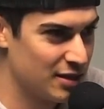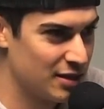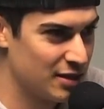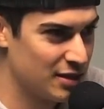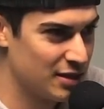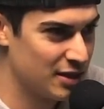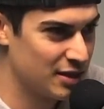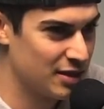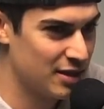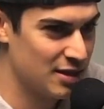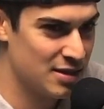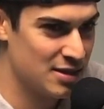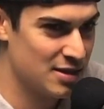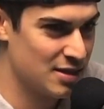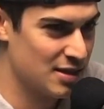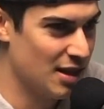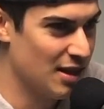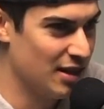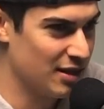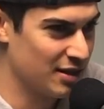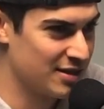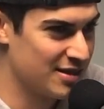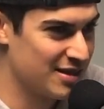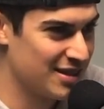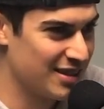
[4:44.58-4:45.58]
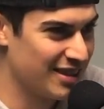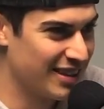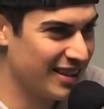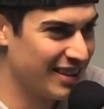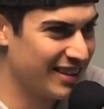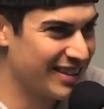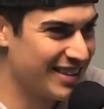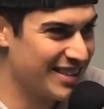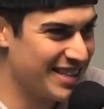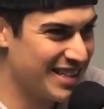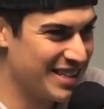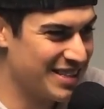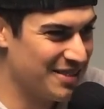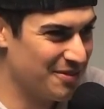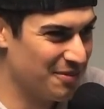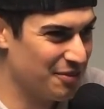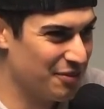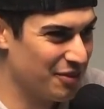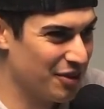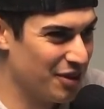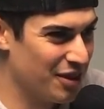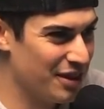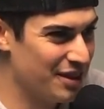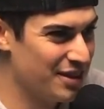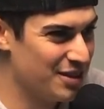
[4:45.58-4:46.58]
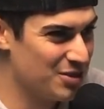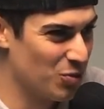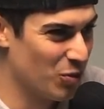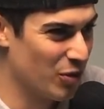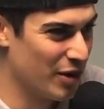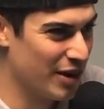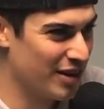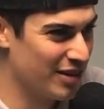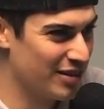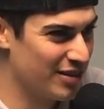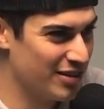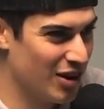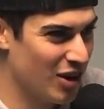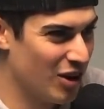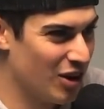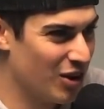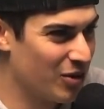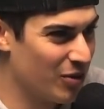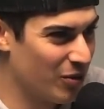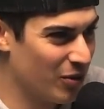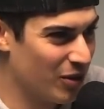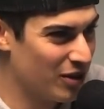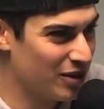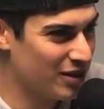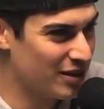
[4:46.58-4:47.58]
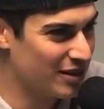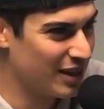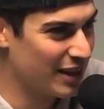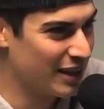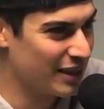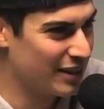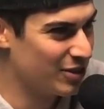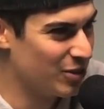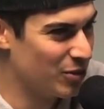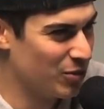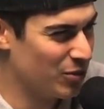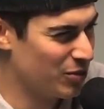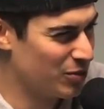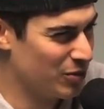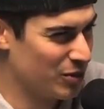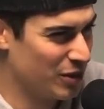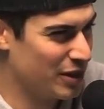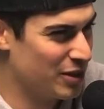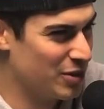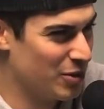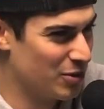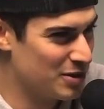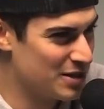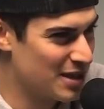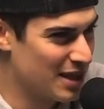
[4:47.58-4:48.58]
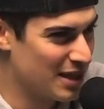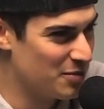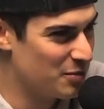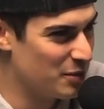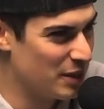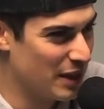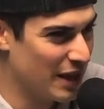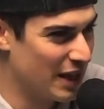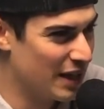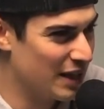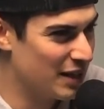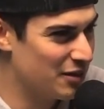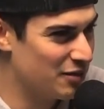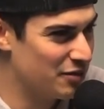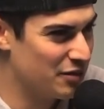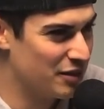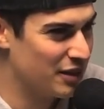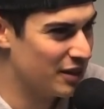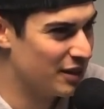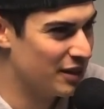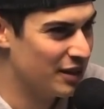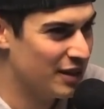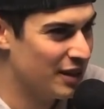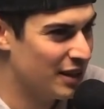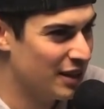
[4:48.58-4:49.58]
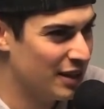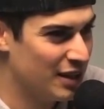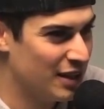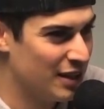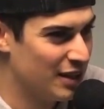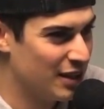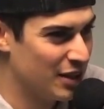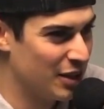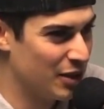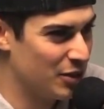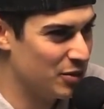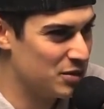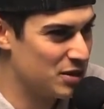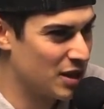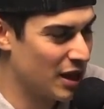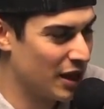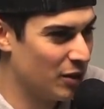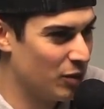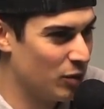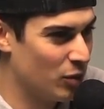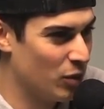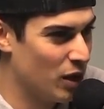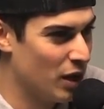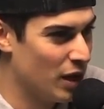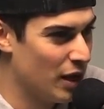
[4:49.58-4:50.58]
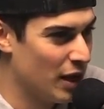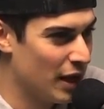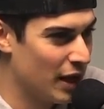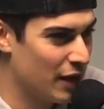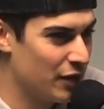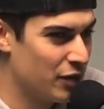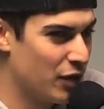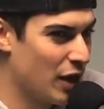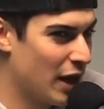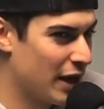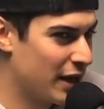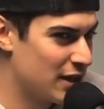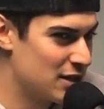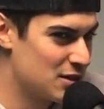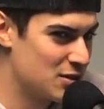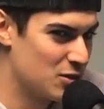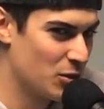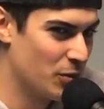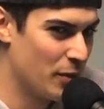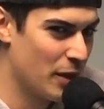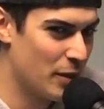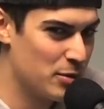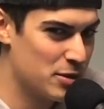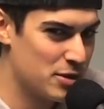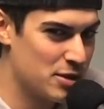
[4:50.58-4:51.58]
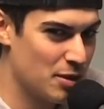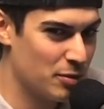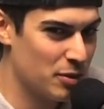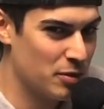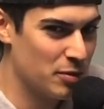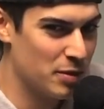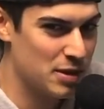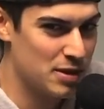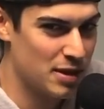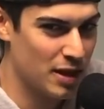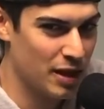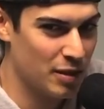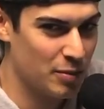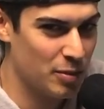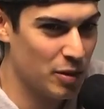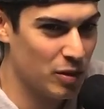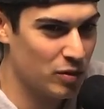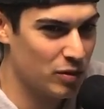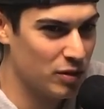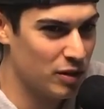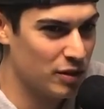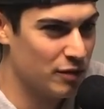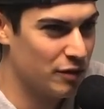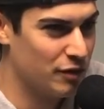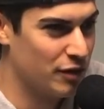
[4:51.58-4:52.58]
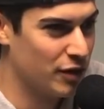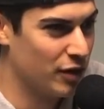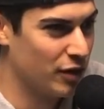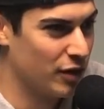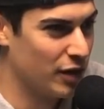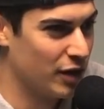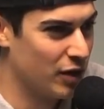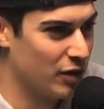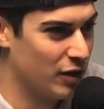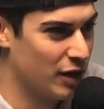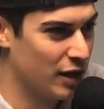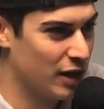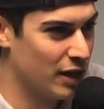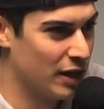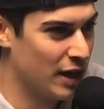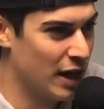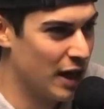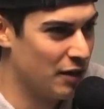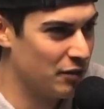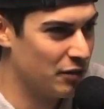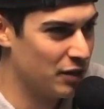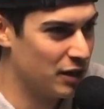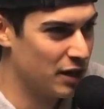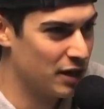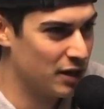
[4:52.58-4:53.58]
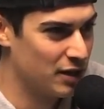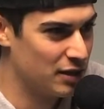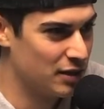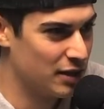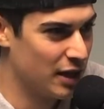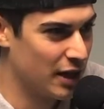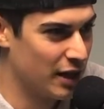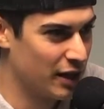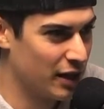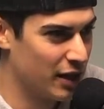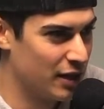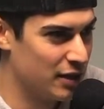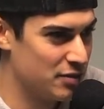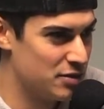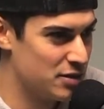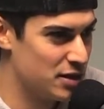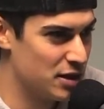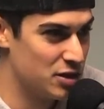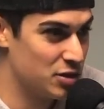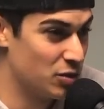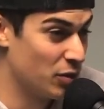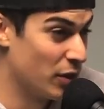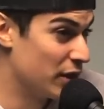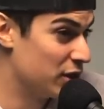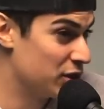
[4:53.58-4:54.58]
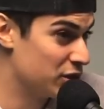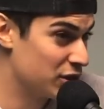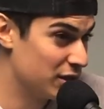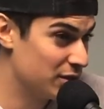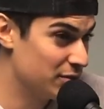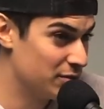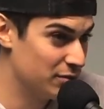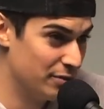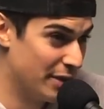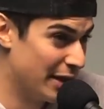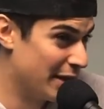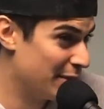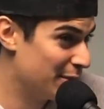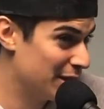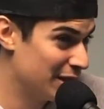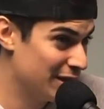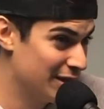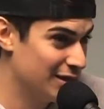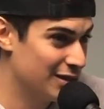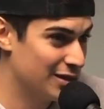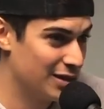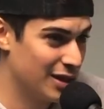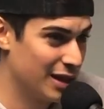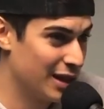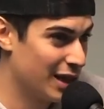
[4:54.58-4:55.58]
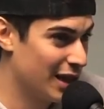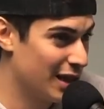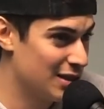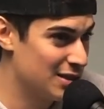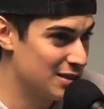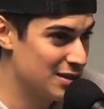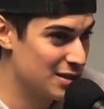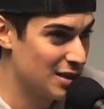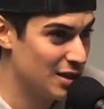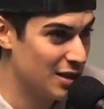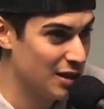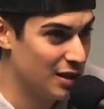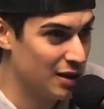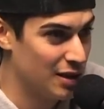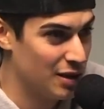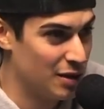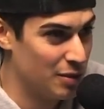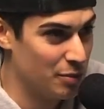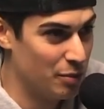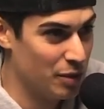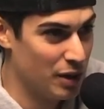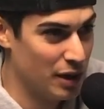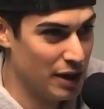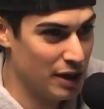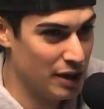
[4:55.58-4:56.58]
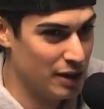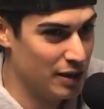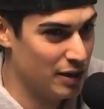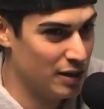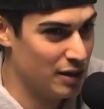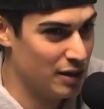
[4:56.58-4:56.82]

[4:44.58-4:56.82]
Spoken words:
Like, this sucks. Like, this isn't fun. It's weird and awkward. And, like, no one really knows how to behave. And it was kind of... And I guess there might be something to be said about figuring out how to navigate that kind of situation. Maybe, I guess. But